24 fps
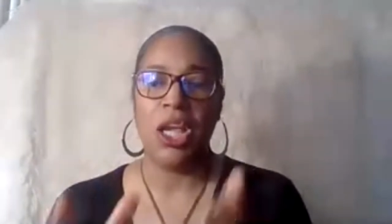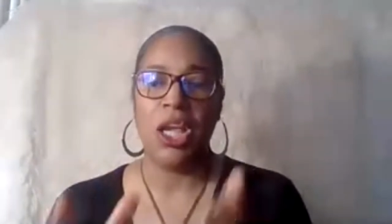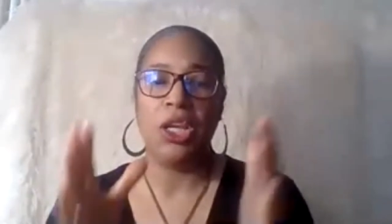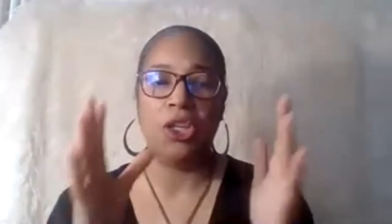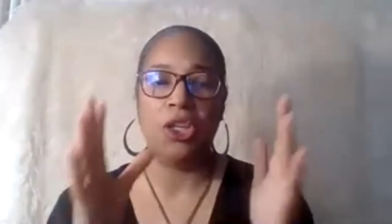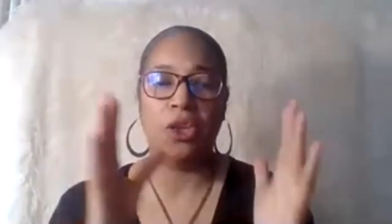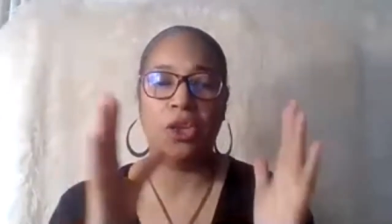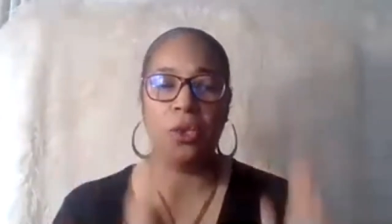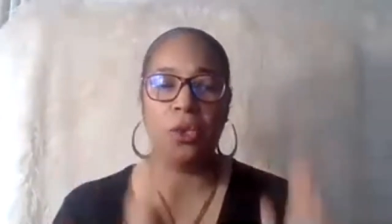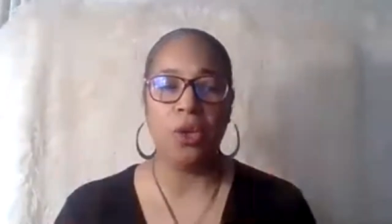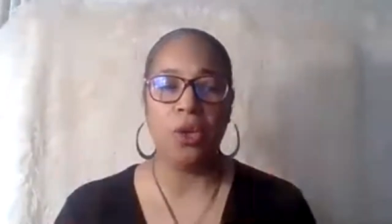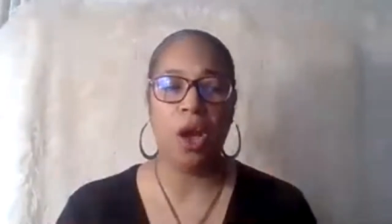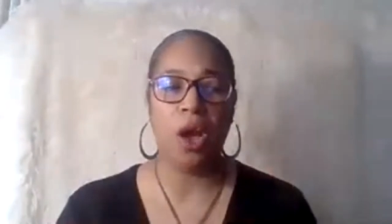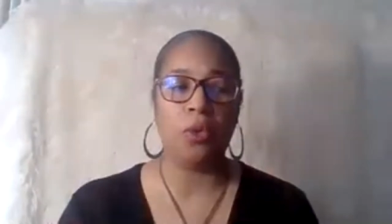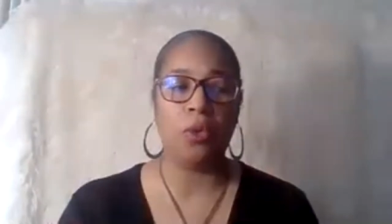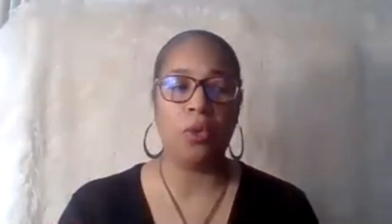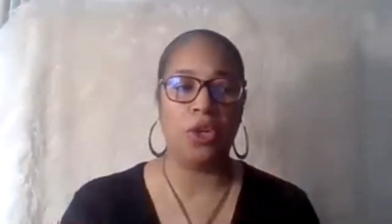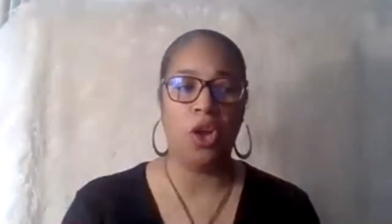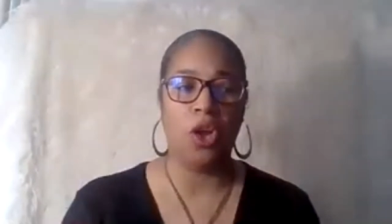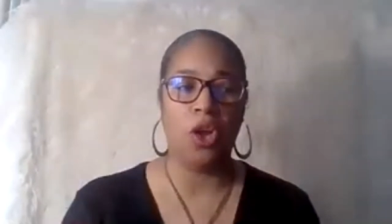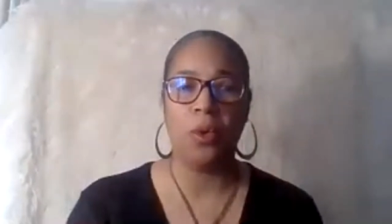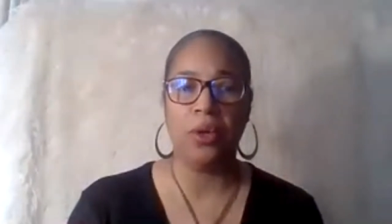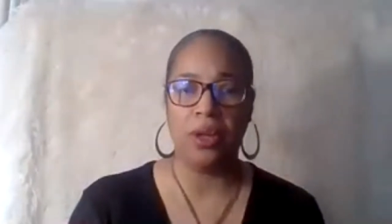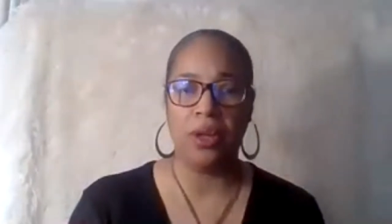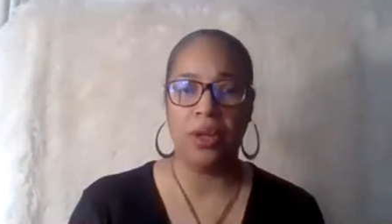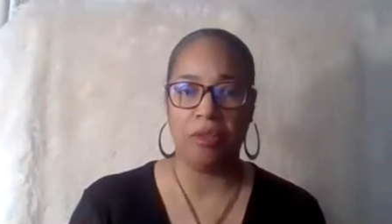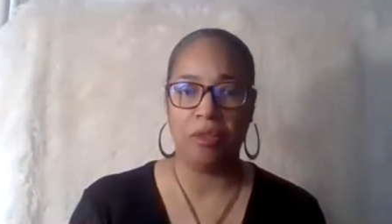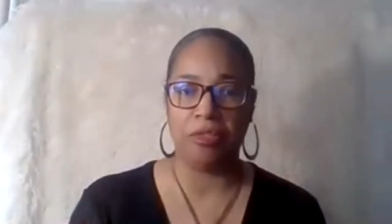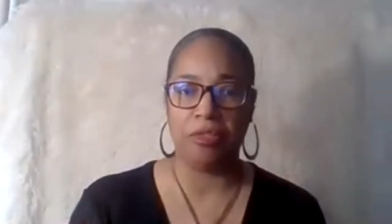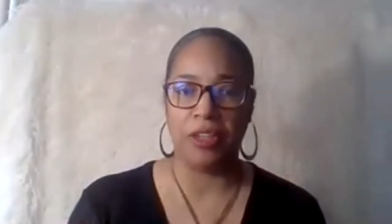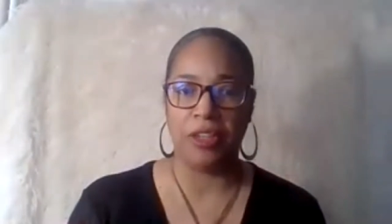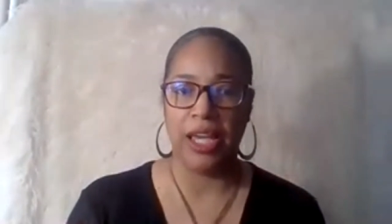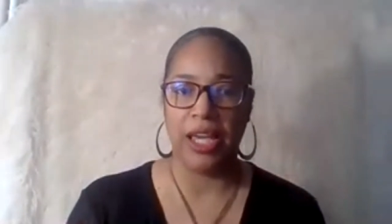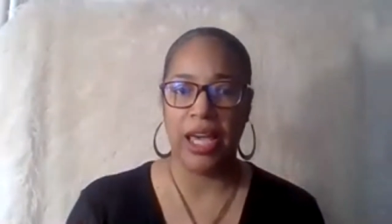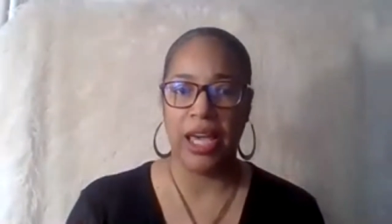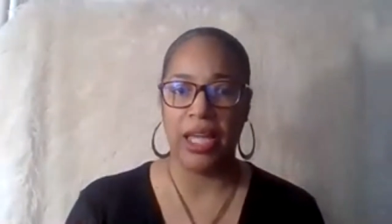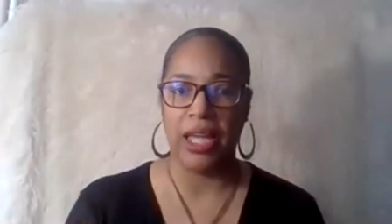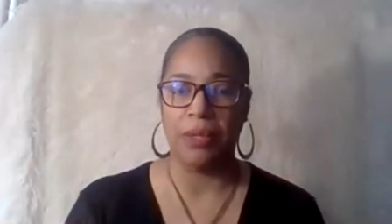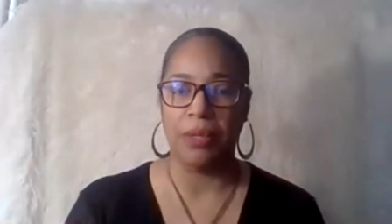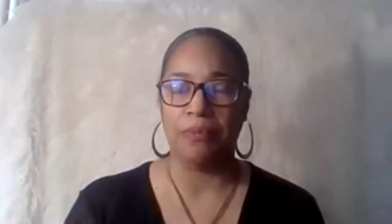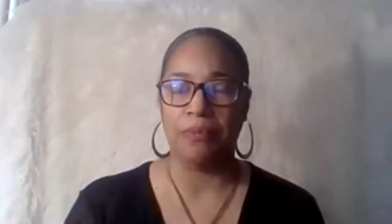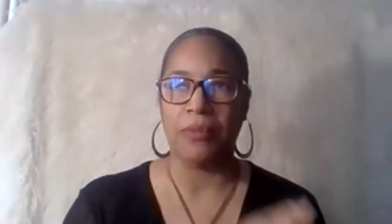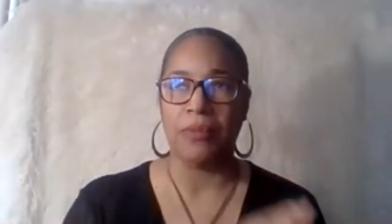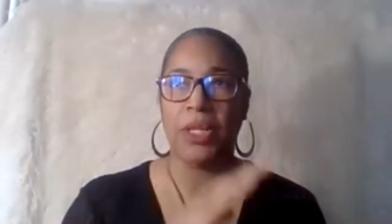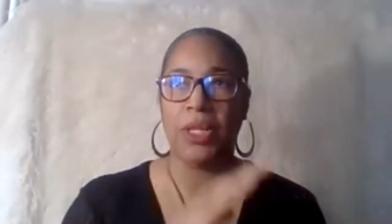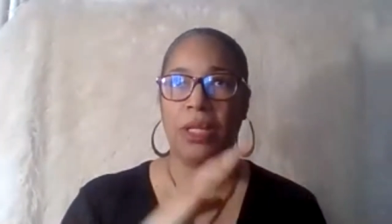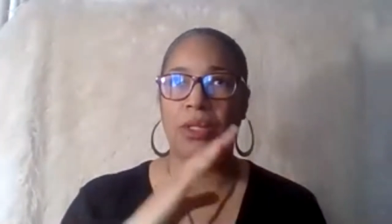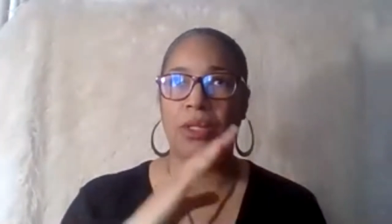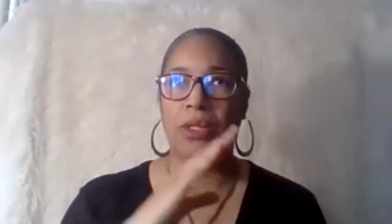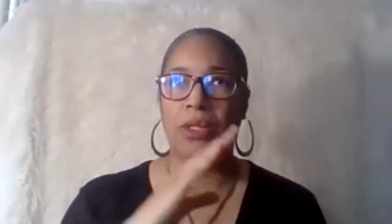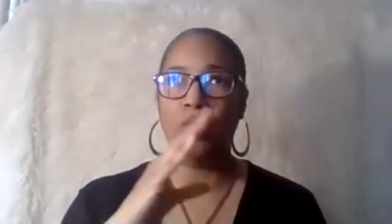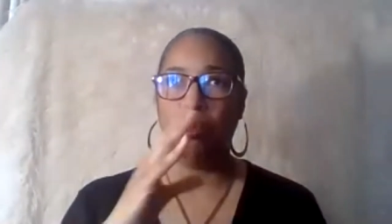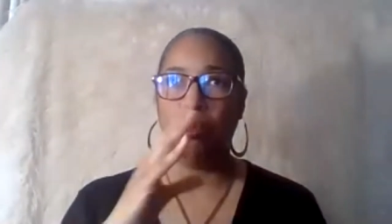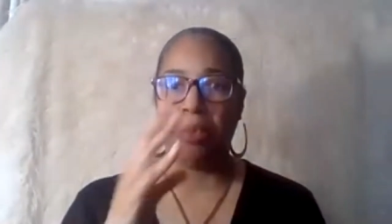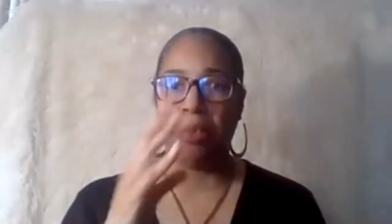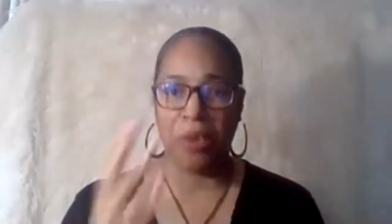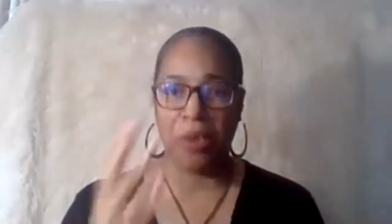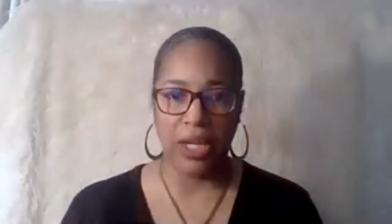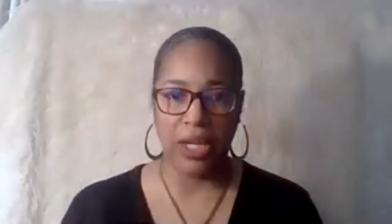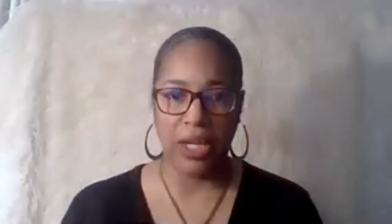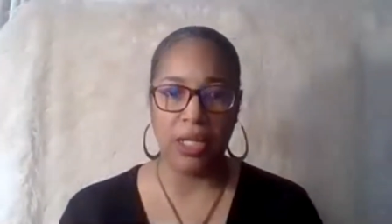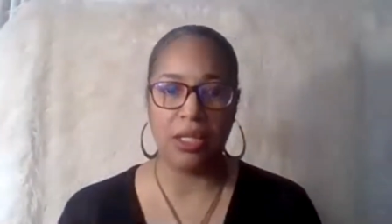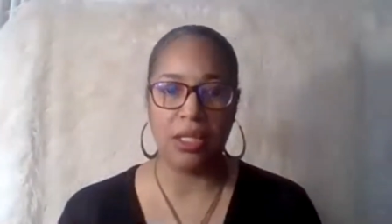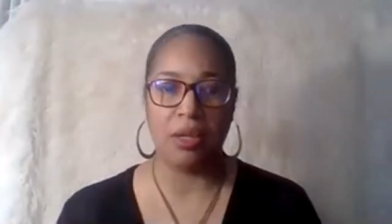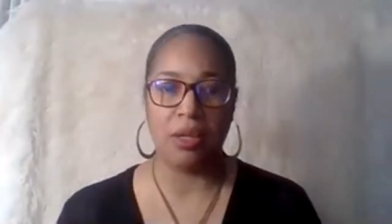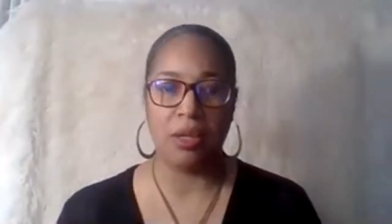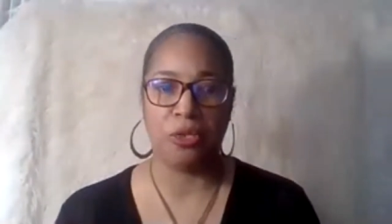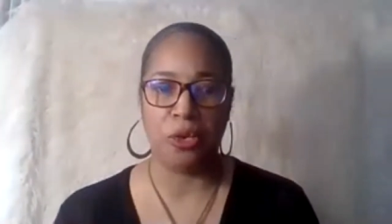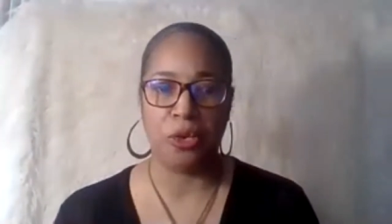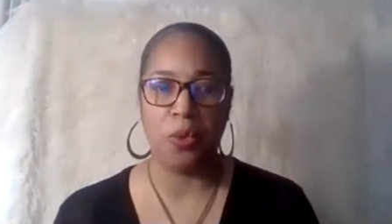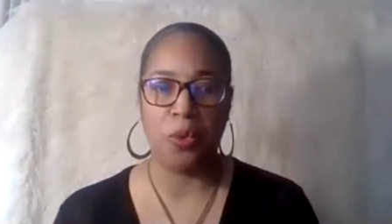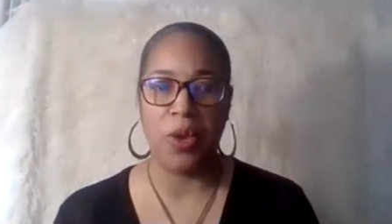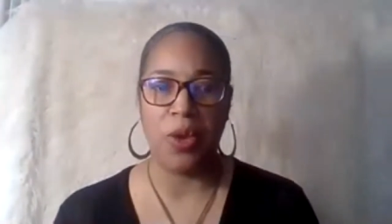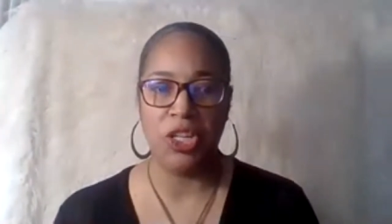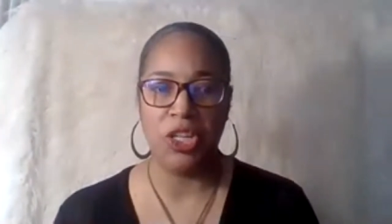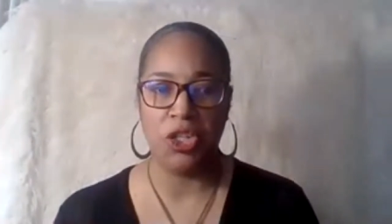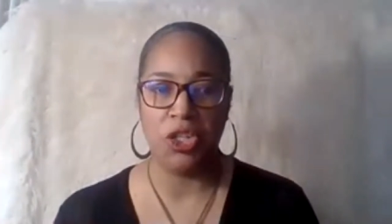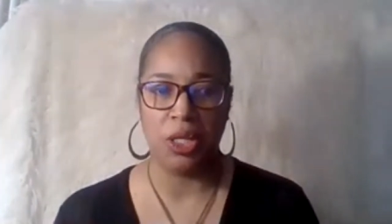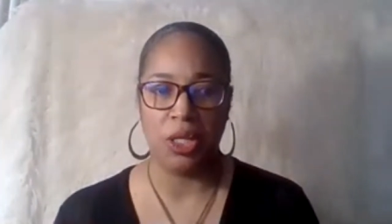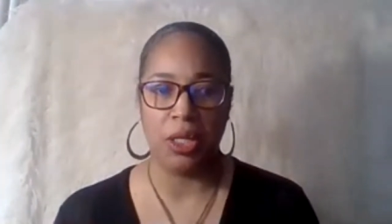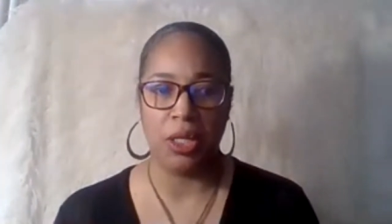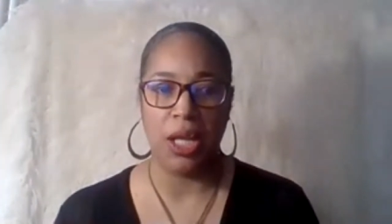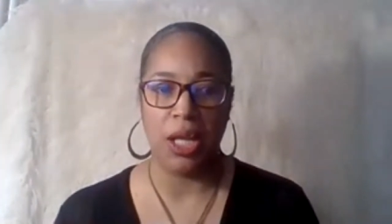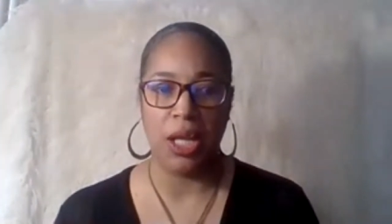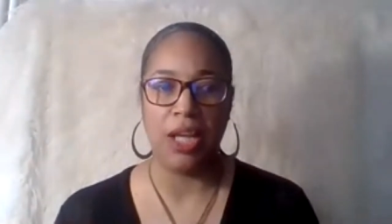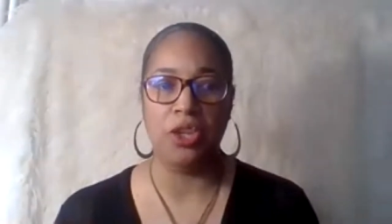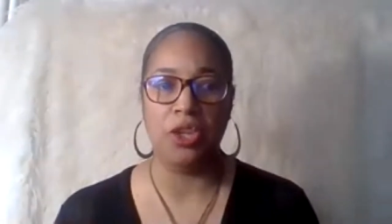you don't know enough yet to bring it to fruition, and